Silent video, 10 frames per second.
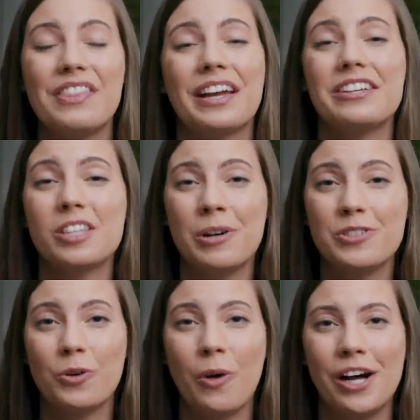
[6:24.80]
Thanks so
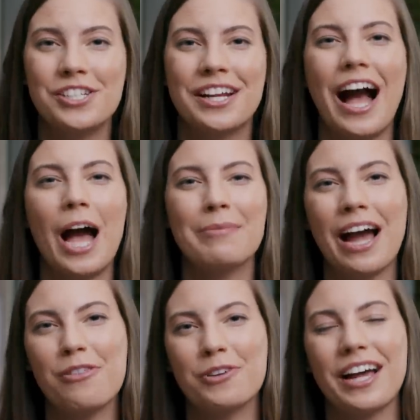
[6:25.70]
much for watching. I'm
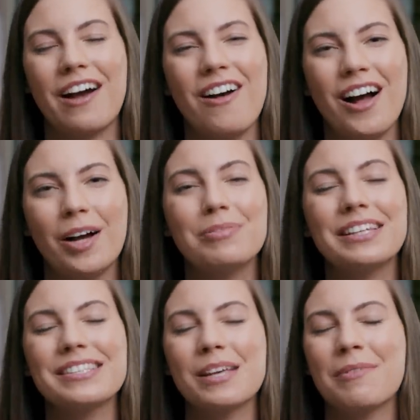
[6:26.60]
Kathryn Kellogg.
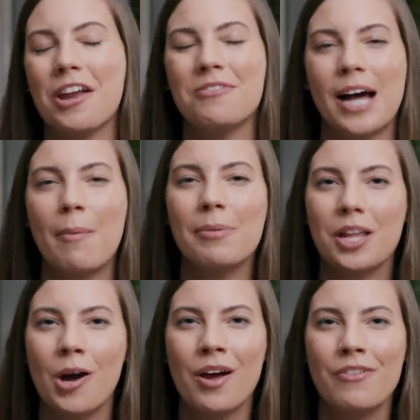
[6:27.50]
Please let me know down
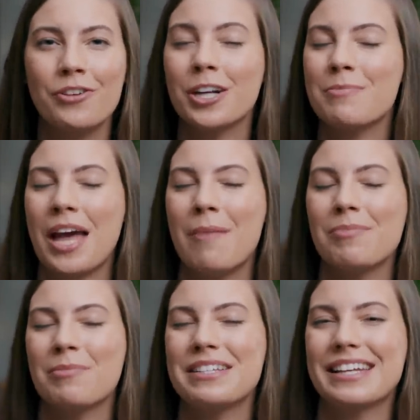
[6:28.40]
below if you're gonna be
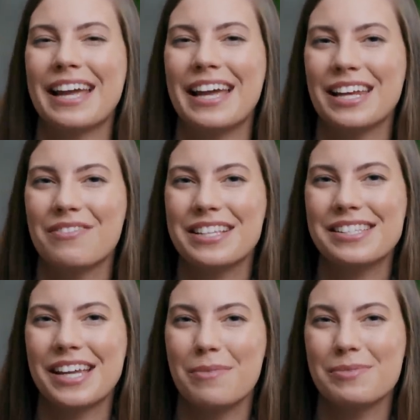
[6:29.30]
implementing any of
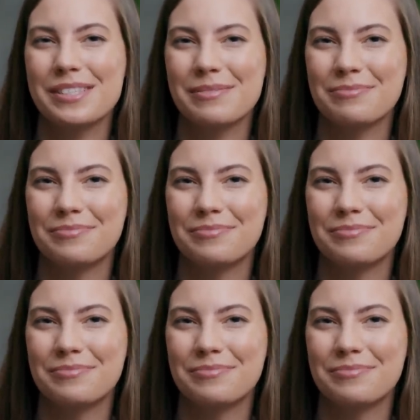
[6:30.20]
these tips.